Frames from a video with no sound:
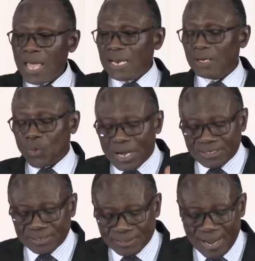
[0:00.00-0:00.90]
And a
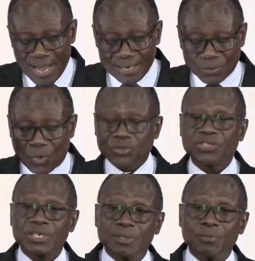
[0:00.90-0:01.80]
quantetra, I decor
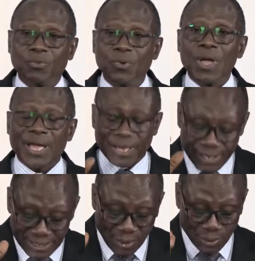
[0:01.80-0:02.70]
say him, a
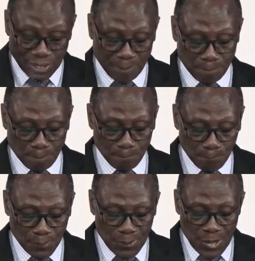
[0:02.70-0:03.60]
hen our num.
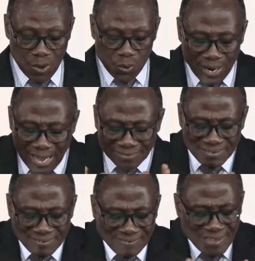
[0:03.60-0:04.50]
What has
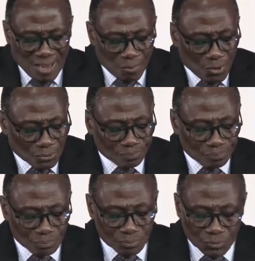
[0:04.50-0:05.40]
this sermon,
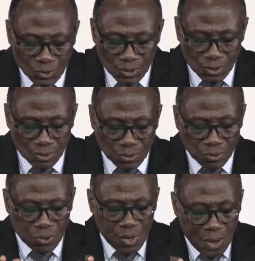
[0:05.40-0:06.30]
you
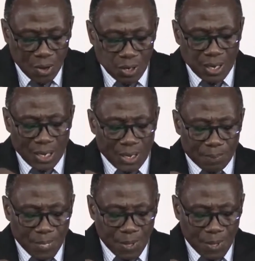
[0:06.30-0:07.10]
know,